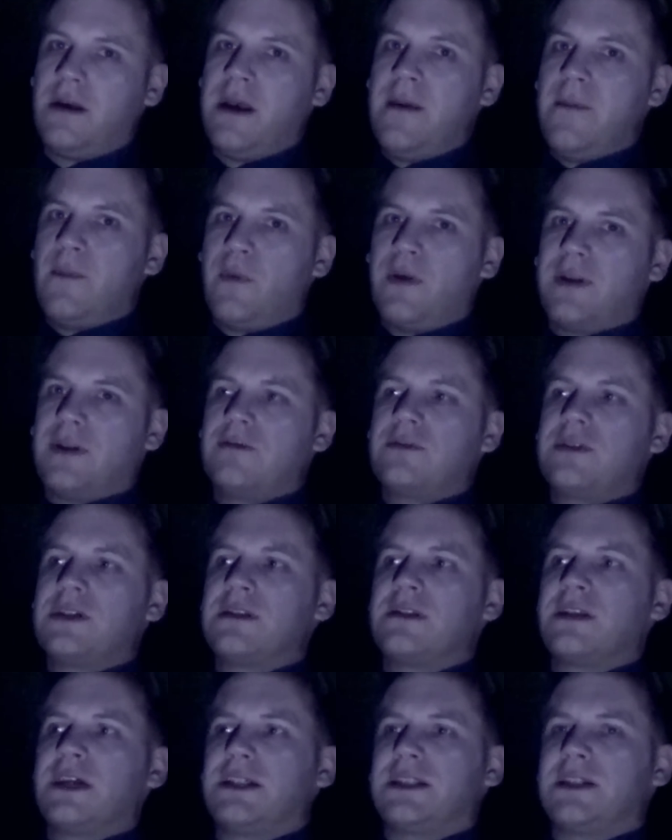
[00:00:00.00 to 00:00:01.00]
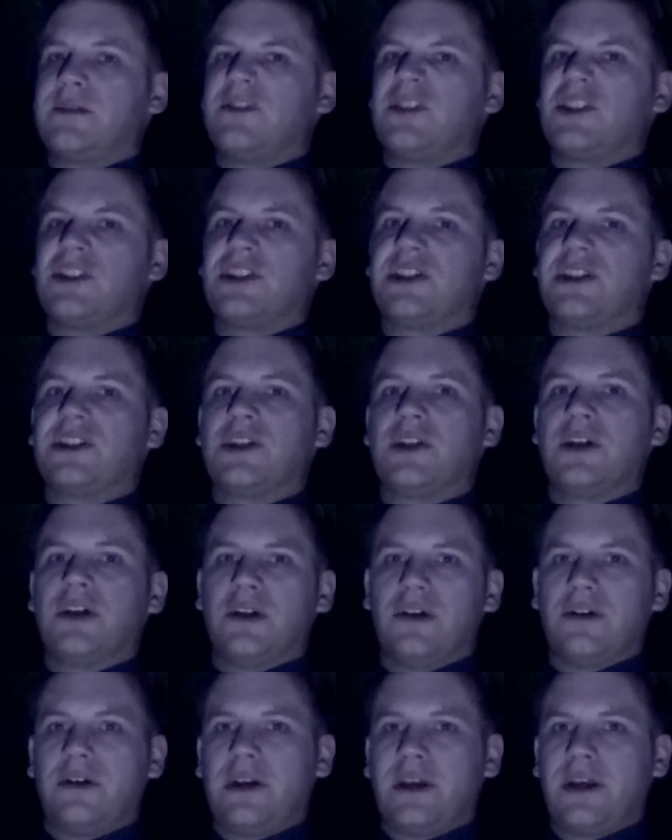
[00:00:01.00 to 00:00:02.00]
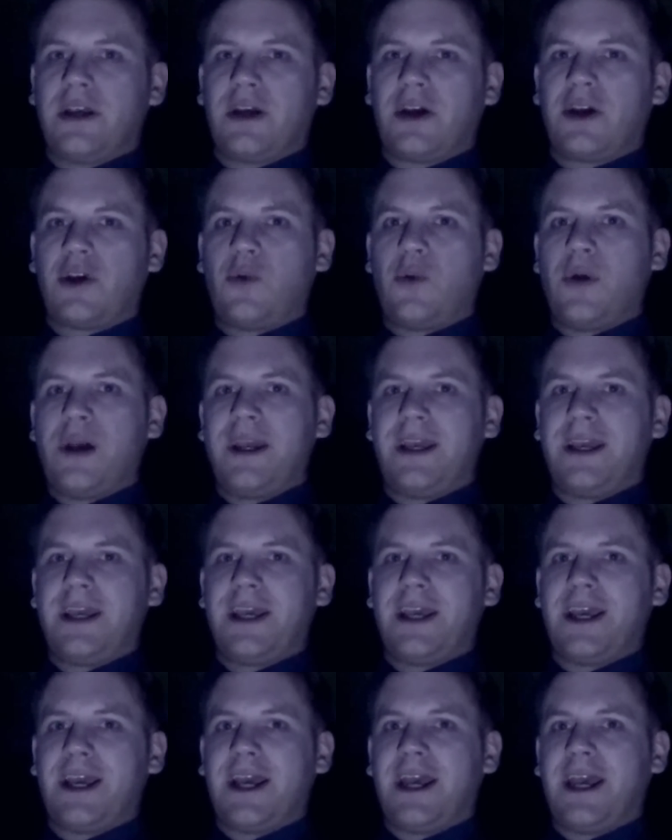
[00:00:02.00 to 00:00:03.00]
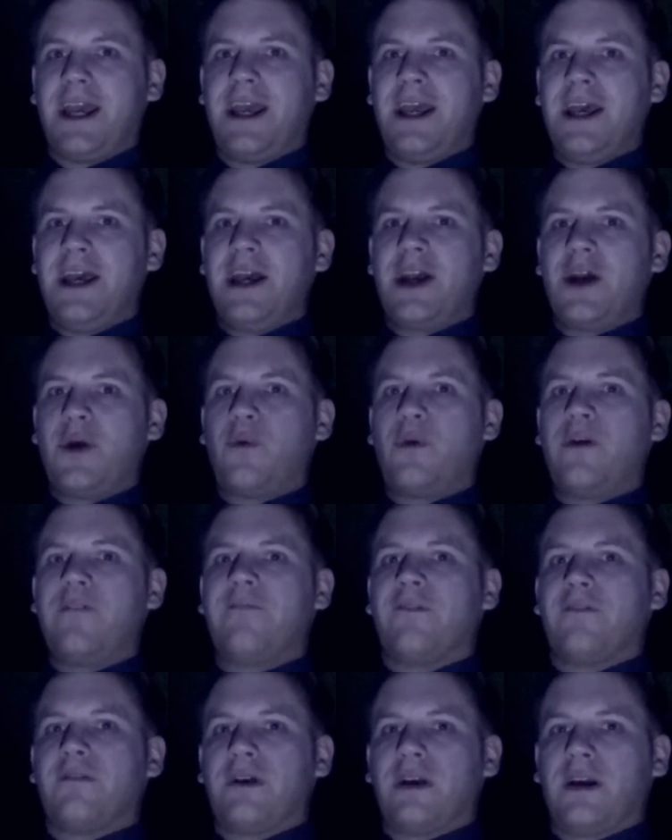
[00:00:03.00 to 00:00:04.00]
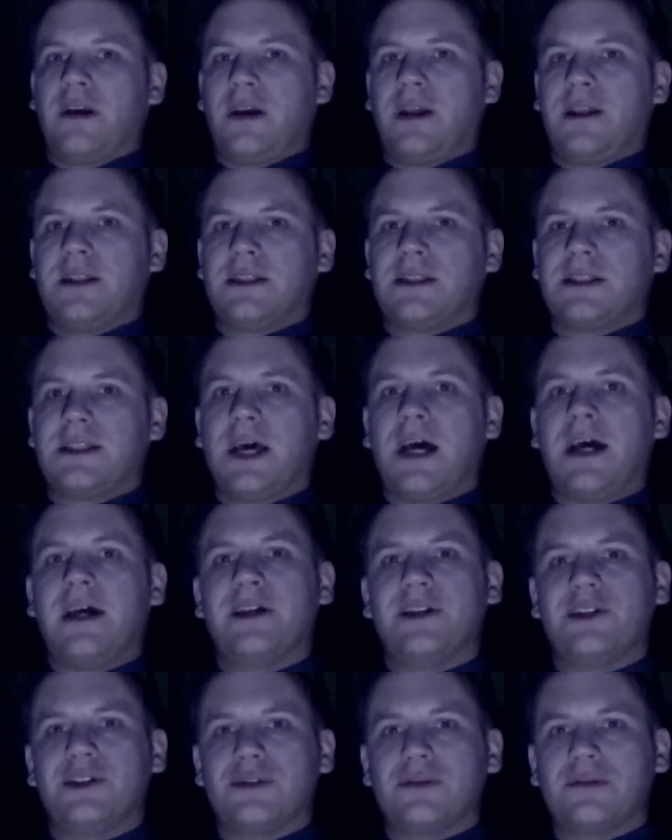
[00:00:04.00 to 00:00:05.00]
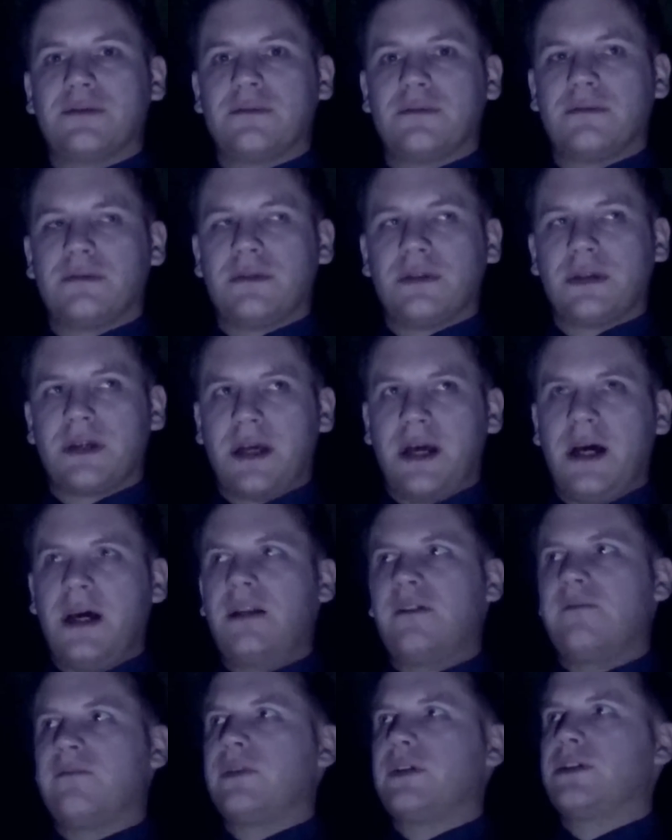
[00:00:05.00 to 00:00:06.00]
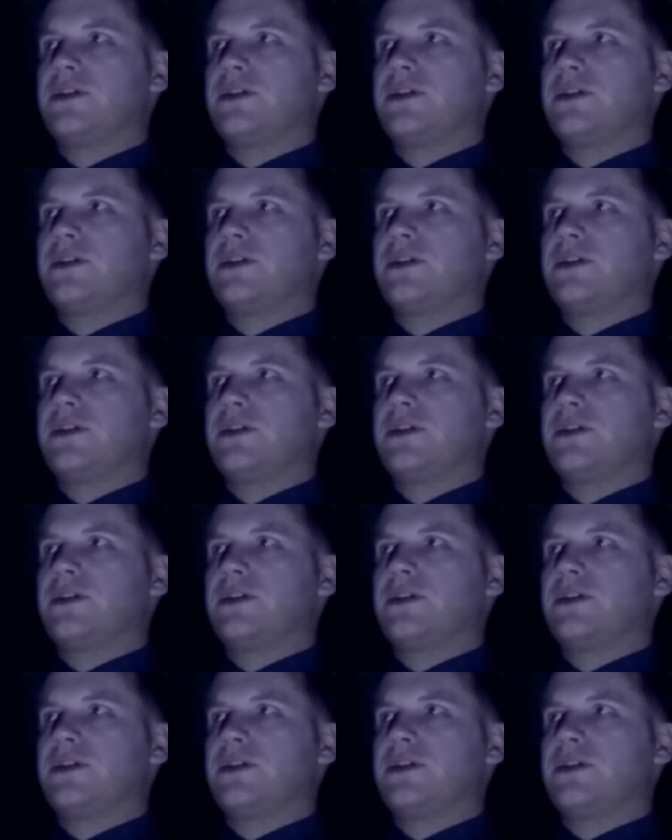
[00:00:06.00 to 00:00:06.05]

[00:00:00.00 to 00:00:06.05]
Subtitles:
When you did that, there was a stirring, a quaking, a quivering inside you, the kind of which